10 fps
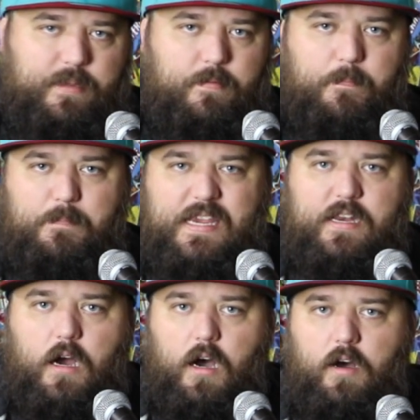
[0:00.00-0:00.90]

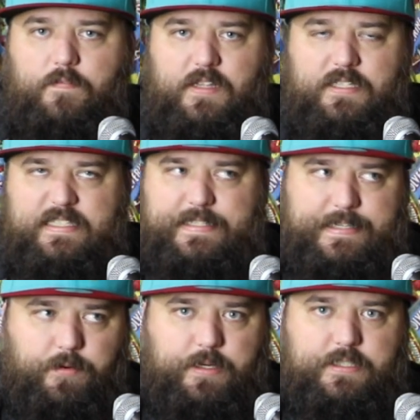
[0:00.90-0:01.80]
meat of the
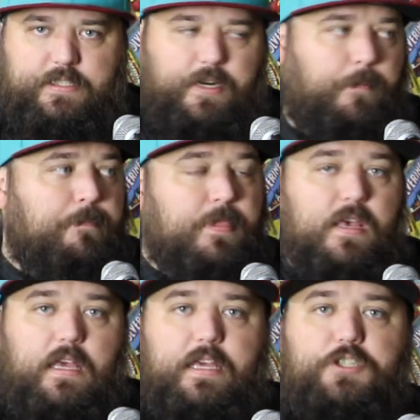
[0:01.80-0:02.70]
series here.
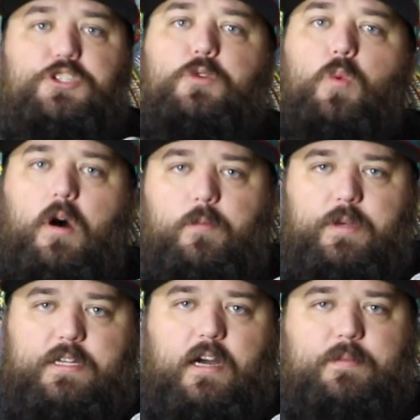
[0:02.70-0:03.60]
Issue 1
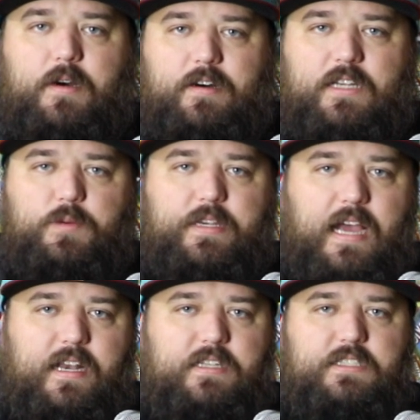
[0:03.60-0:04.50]
we talked about last week
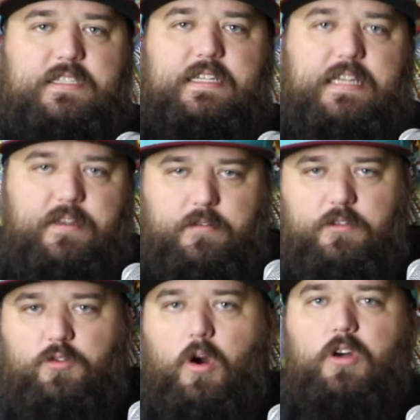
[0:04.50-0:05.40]
kind of just
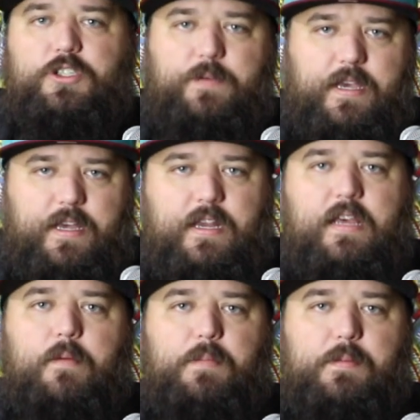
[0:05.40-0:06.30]
draws you in.
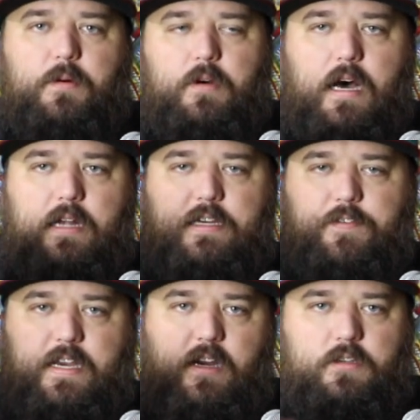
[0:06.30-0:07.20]
People,
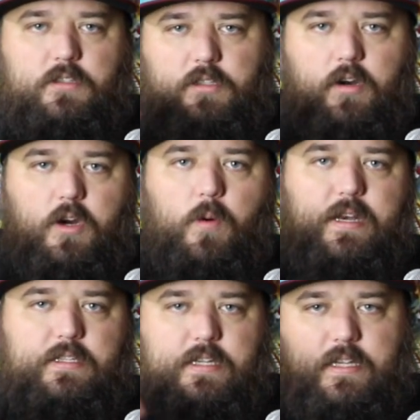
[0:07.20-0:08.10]
different characters start going
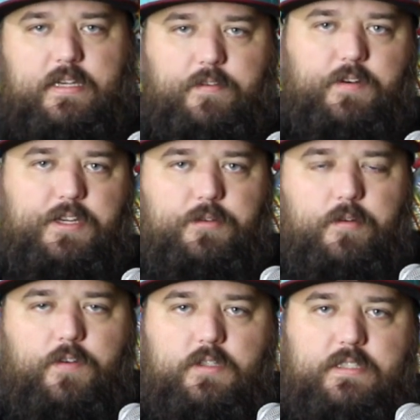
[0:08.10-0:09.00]
into the different
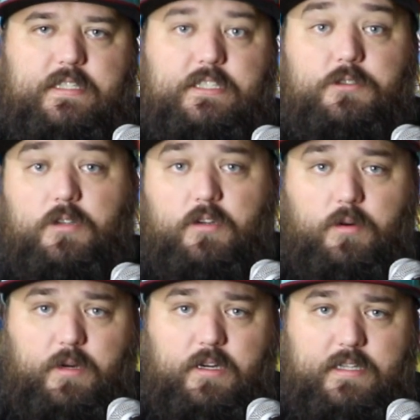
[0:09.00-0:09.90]
universes and you start to
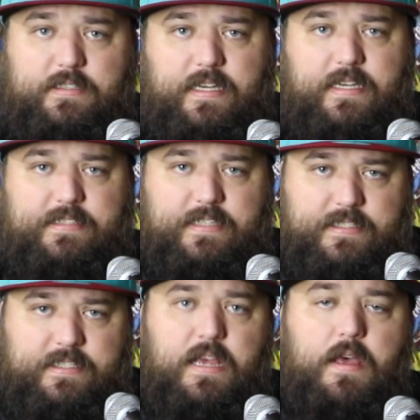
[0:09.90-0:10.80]
realize they
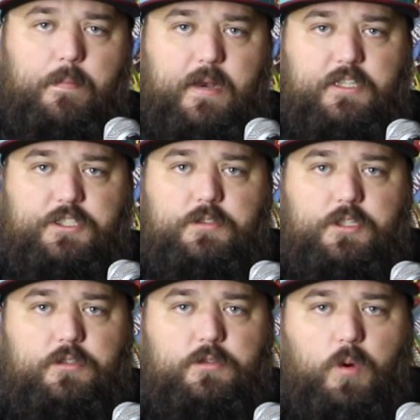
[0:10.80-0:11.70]
exist. But issue
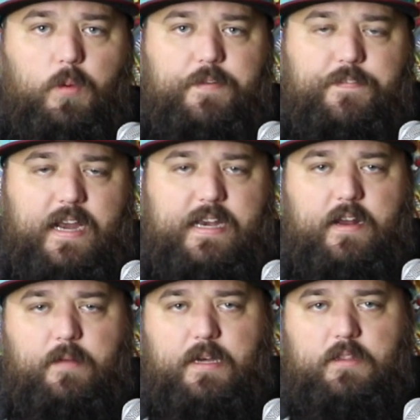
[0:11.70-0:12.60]
2 is where we find
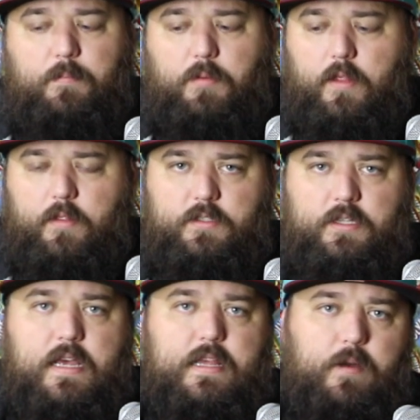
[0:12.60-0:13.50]
out about the brothers
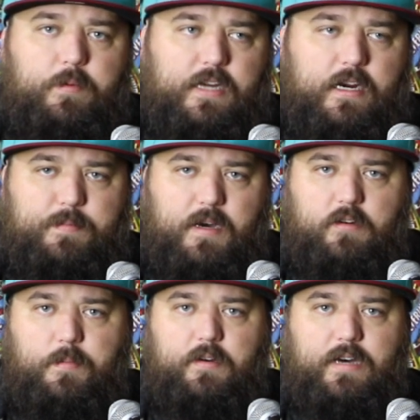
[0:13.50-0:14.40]
that we talked about a
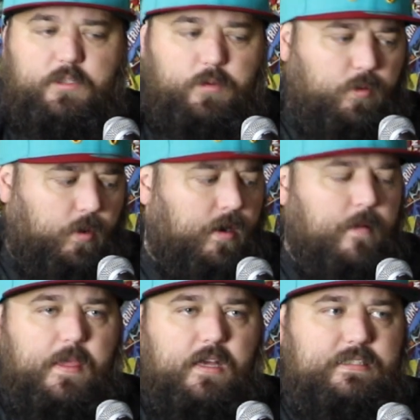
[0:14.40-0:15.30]
little bit last week, where
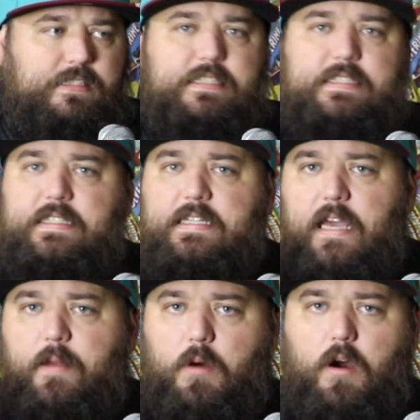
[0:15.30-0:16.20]
DC
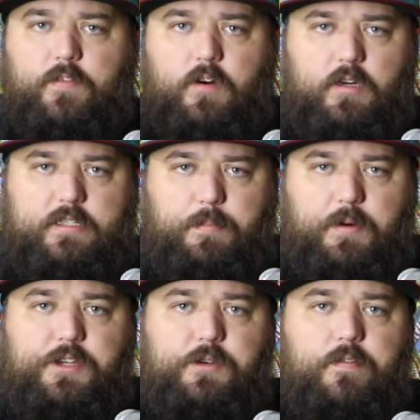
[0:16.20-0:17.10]
and Marvel are
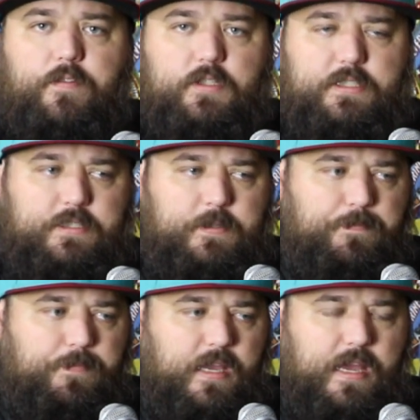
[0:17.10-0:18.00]
separate universes
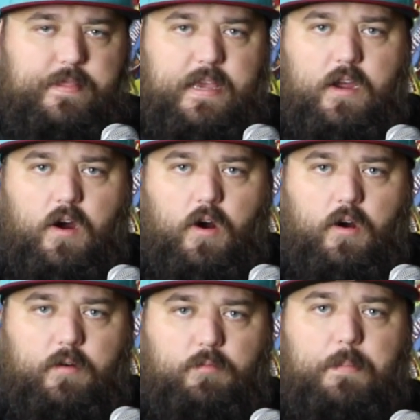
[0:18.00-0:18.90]
and they
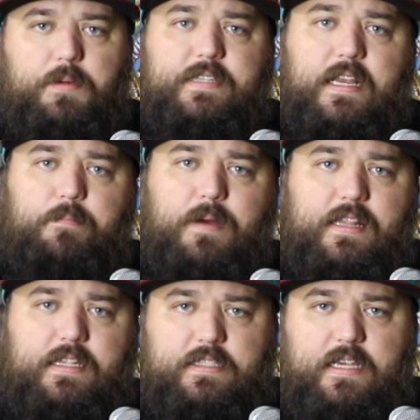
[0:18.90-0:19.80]
are represented by
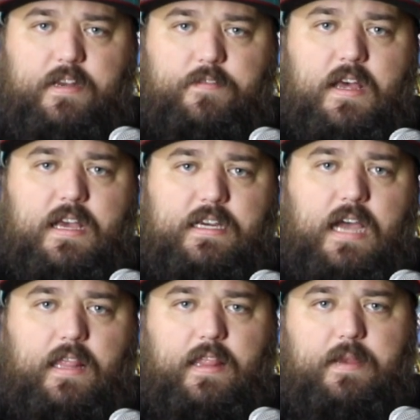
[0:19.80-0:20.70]
this kind of
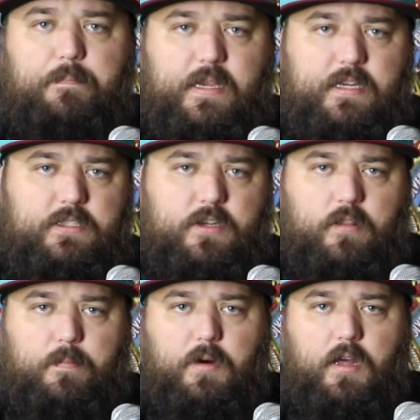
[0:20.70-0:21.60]
godlike beings called
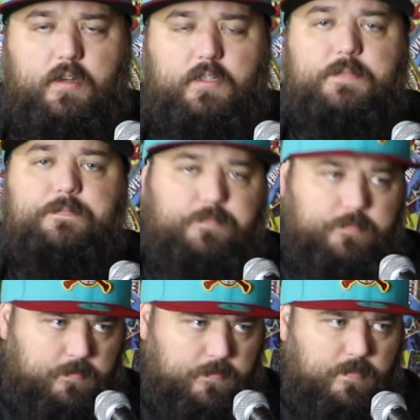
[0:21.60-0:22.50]
the brothers,
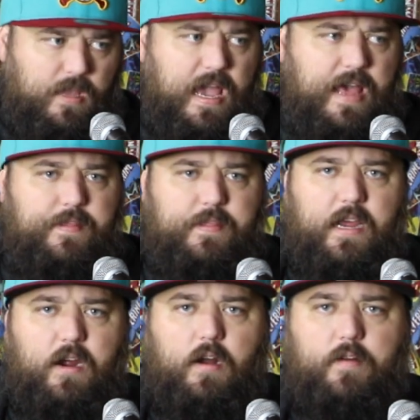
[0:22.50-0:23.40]
and they
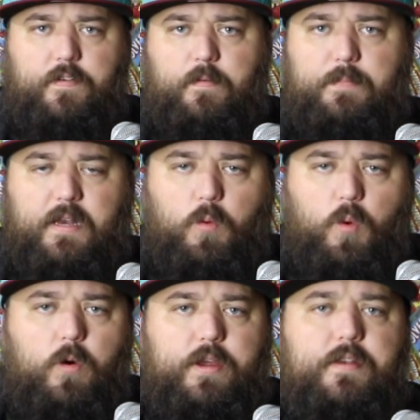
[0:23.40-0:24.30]
have been
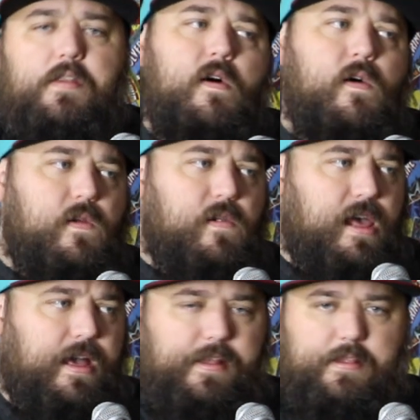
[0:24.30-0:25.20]
awoken,
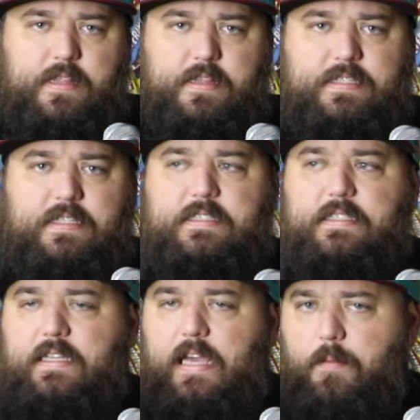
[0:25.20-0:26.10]
and
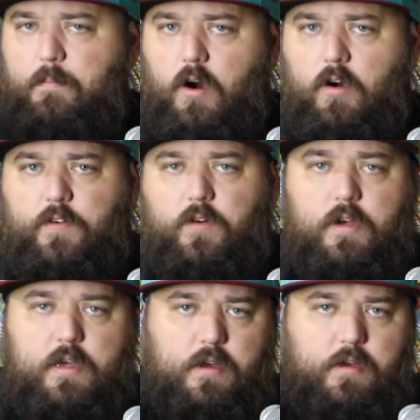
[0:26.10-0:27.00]
DC and Marvel
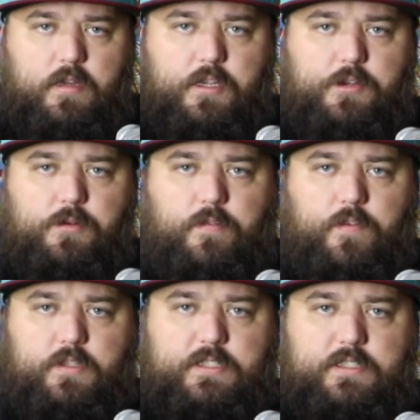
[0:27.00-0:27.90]

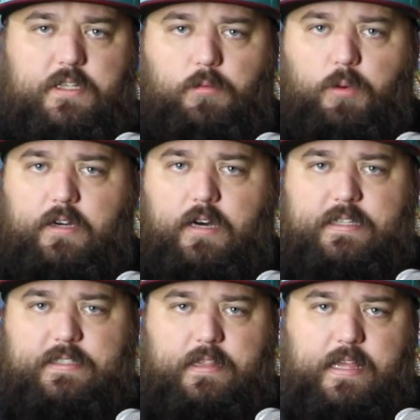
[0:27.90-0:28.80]
universes
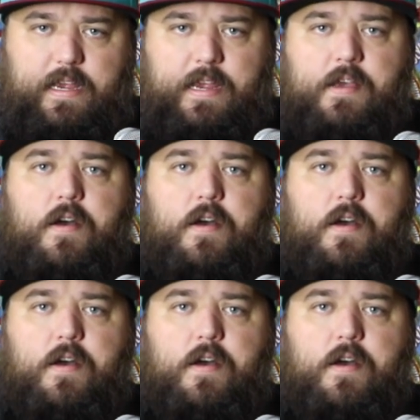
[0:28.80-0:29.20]
realize that they